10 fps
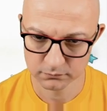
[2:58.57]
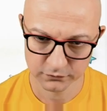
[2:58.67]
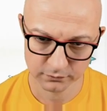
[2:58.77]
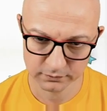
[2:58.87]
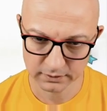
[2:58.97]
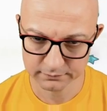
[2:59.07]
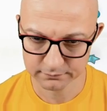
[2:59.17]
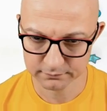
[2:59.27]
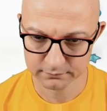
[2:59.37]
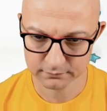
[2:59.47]
So
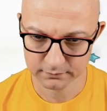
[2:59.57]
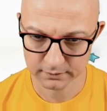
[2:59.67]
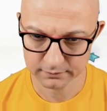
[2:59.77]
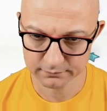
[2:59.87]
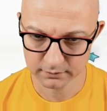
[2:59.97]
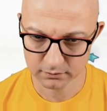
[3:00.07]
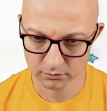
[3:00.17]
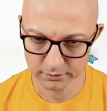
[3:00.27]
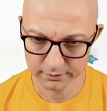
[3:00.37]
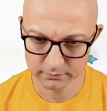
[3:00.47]
that's the
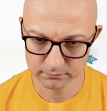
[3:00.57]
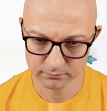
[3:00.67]
coin.